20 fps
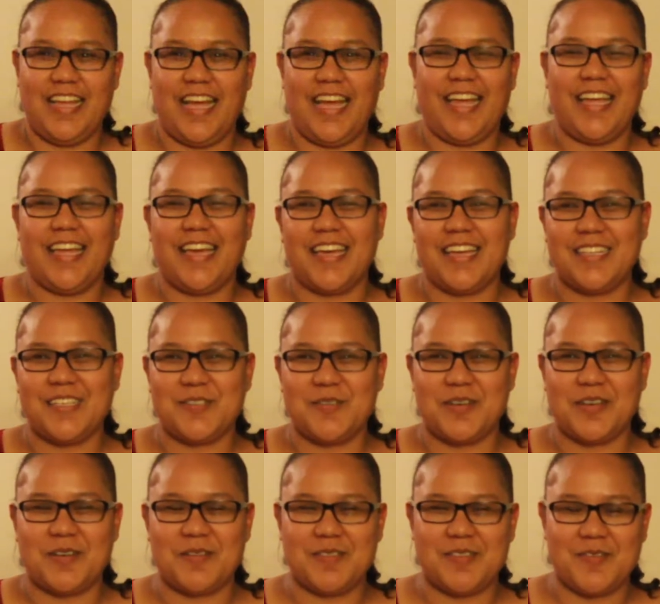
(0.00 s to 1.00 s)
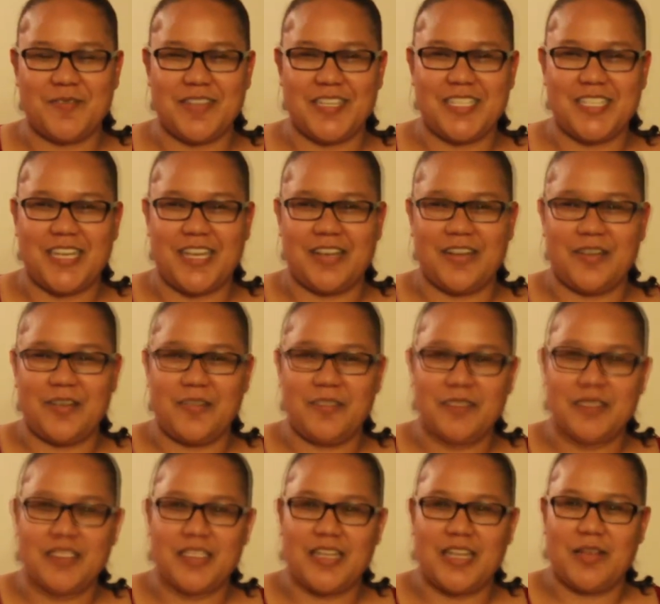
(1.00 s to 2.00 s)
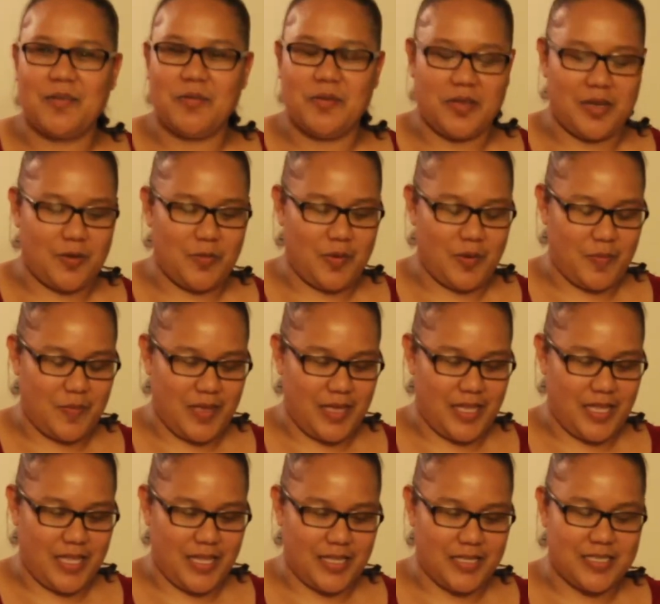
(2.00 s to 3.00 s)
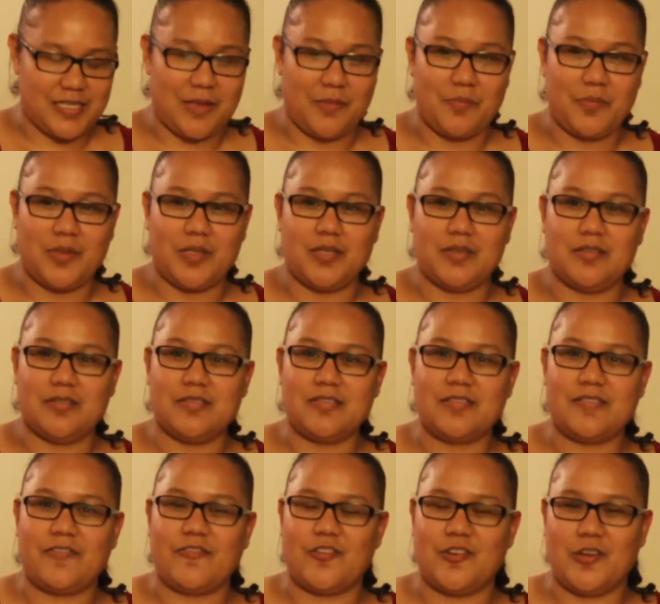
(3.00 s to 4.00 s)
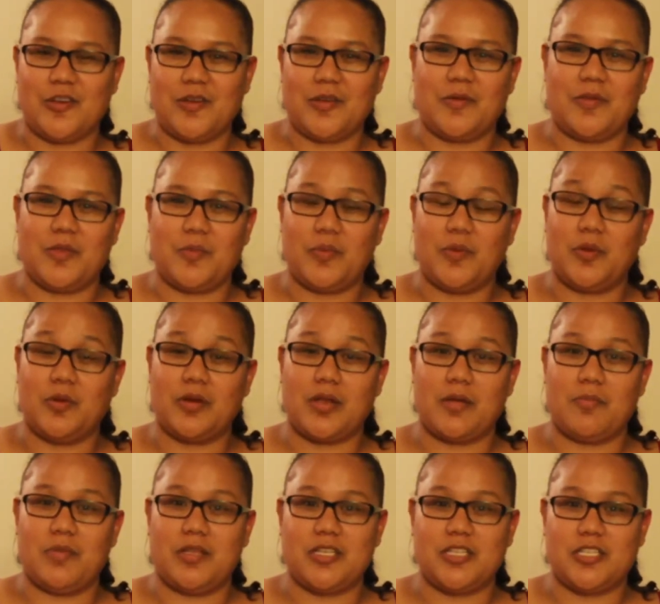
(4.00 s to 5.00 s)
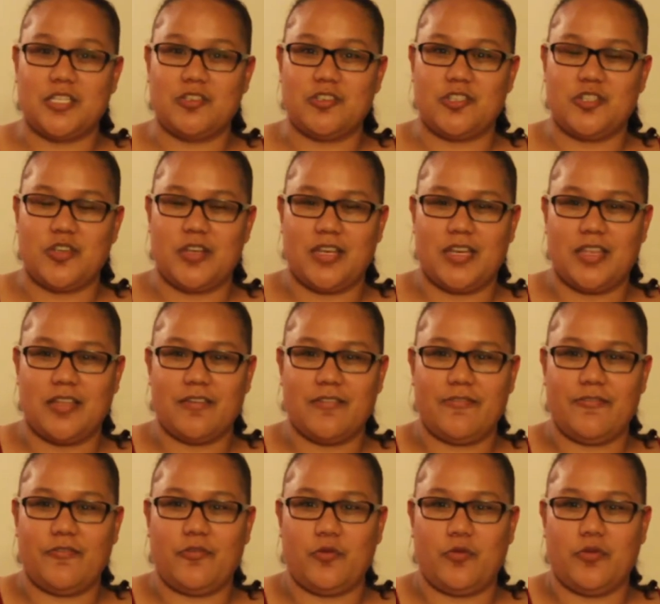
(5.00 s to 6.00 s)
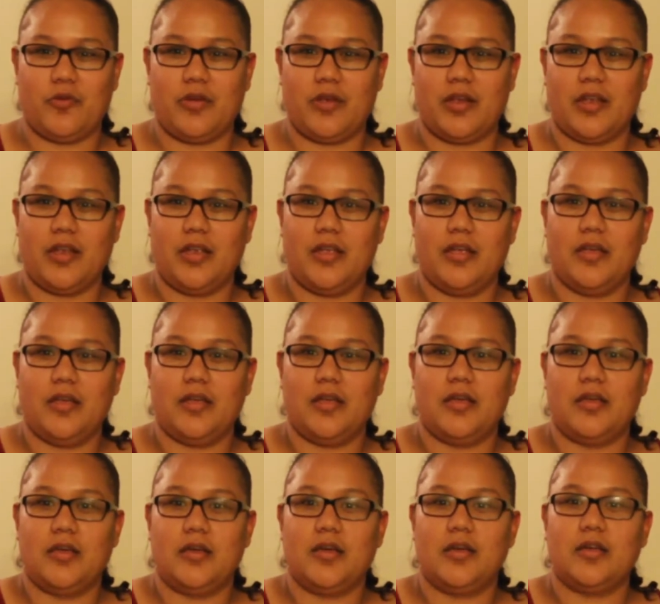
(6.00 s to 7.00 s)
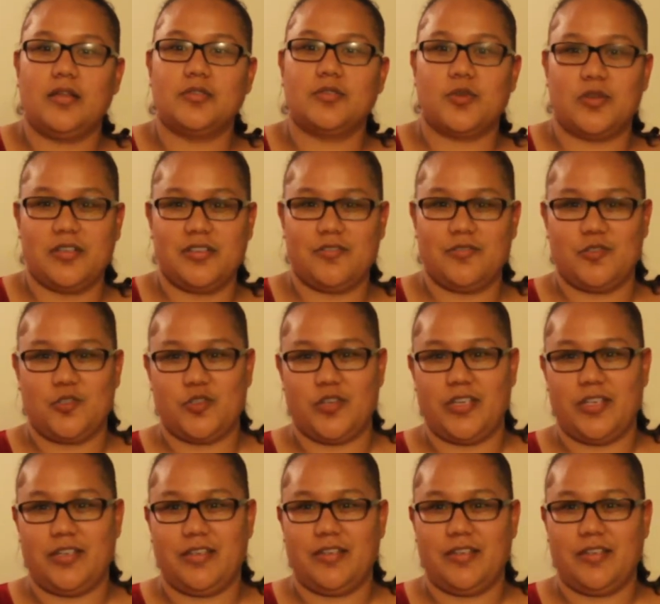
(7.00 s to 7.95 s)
Hi guys, welcome to my channel. Today we're going to be making some balloons for the Balloon Art Ministry training for Toys for Joy.